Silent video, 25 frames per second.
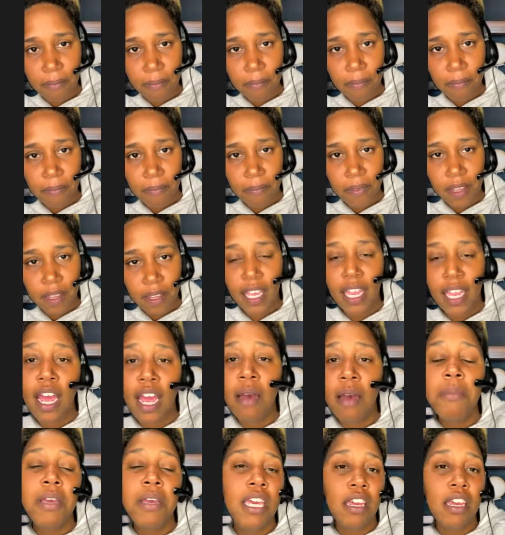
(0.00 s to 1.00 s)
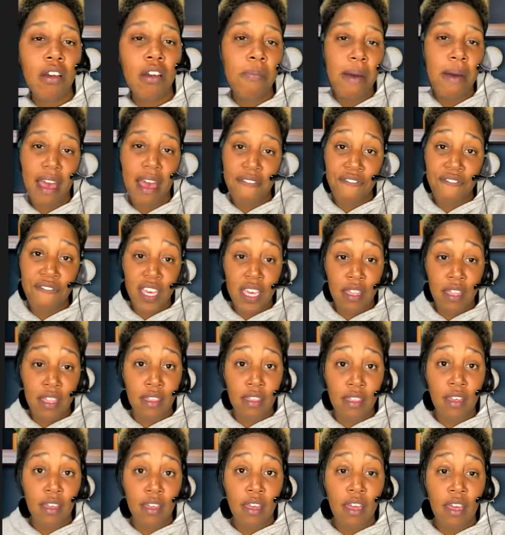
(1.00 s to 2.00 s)
And I'm here by faith.
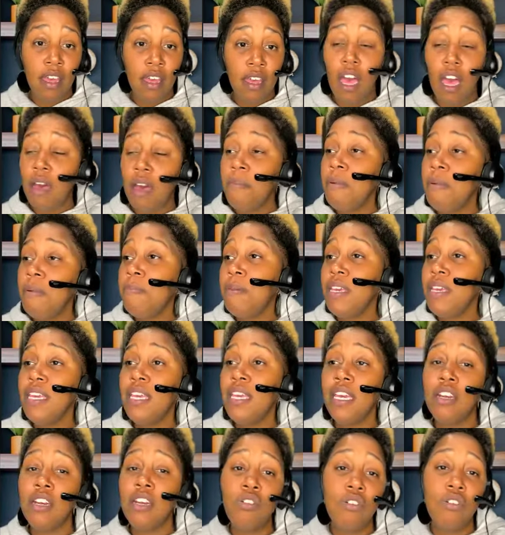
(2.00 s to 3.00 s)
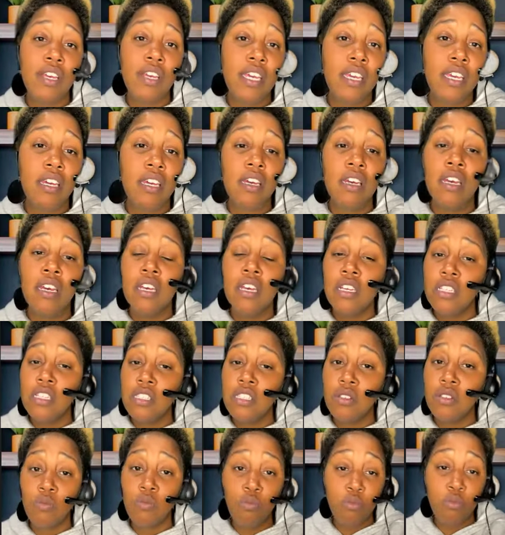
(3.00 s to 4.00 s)
I'm going to be getting on here,
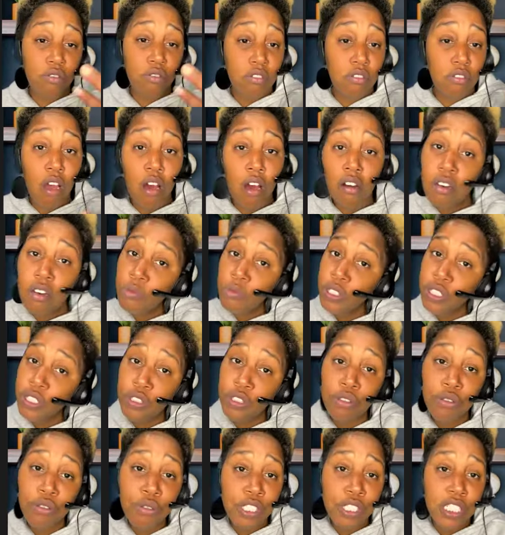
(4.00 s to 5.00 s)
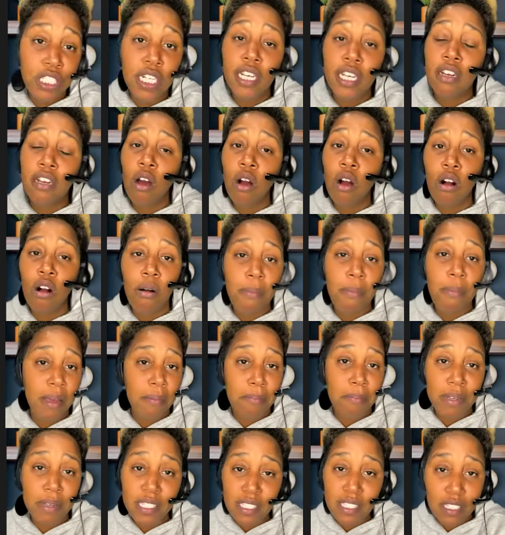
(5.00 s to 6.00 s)
talking with you, sharing all my
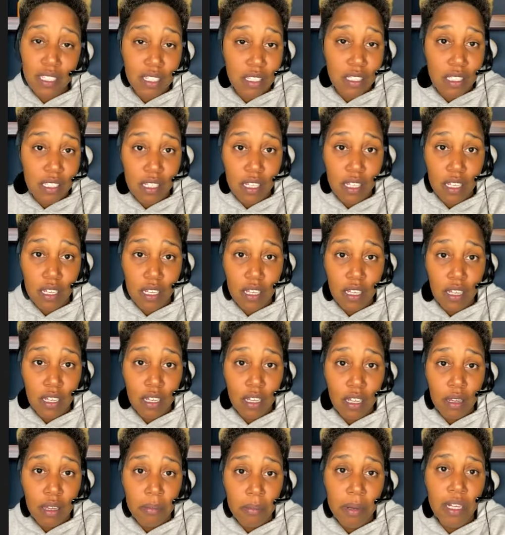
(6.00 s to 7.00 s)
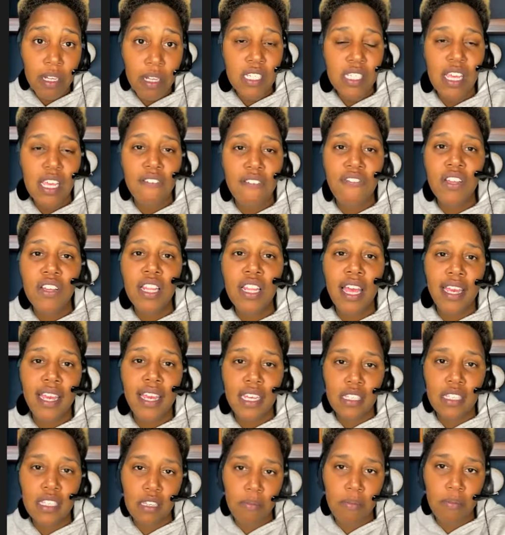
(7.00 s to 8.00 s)
business because I feel like it's
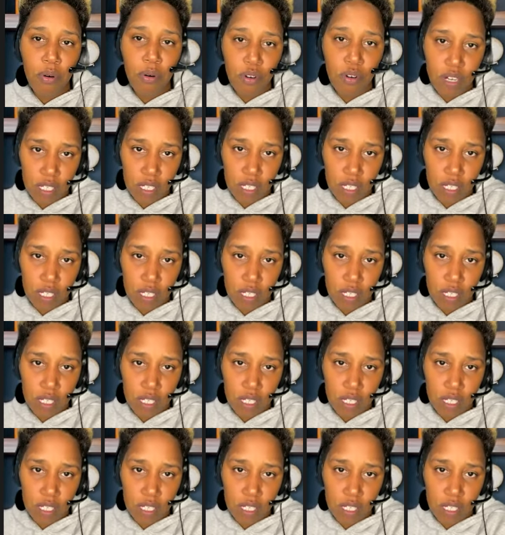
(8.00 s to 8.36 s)
important.